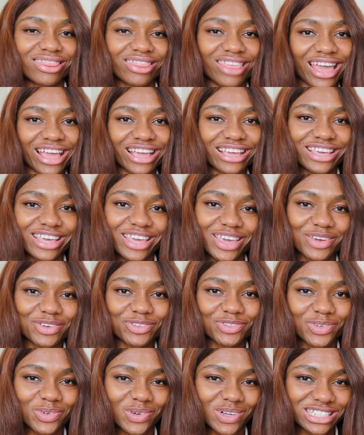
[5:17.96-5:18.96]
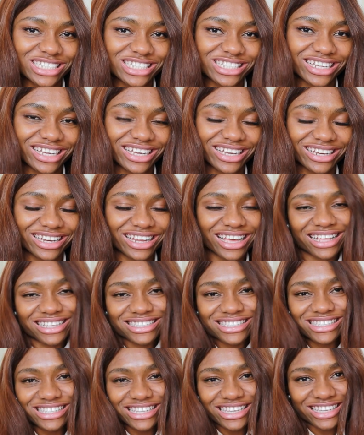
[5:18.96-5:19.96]
Thank you for watching.
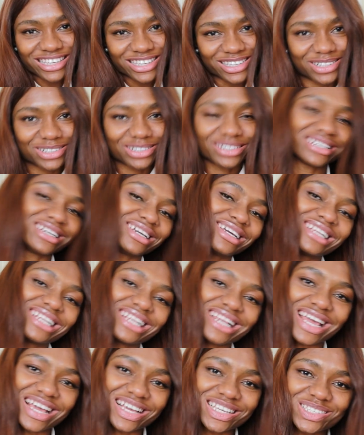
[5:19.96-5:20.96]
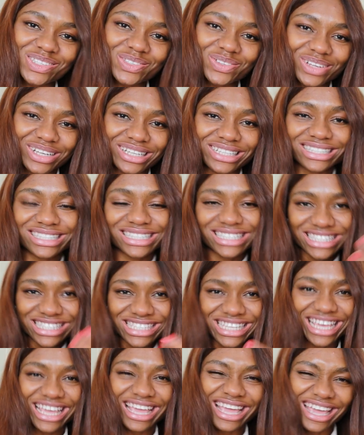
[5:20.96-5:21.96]
I'll see you in the next one.
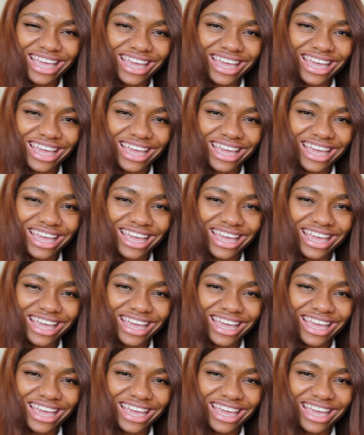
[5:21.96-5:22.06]
Take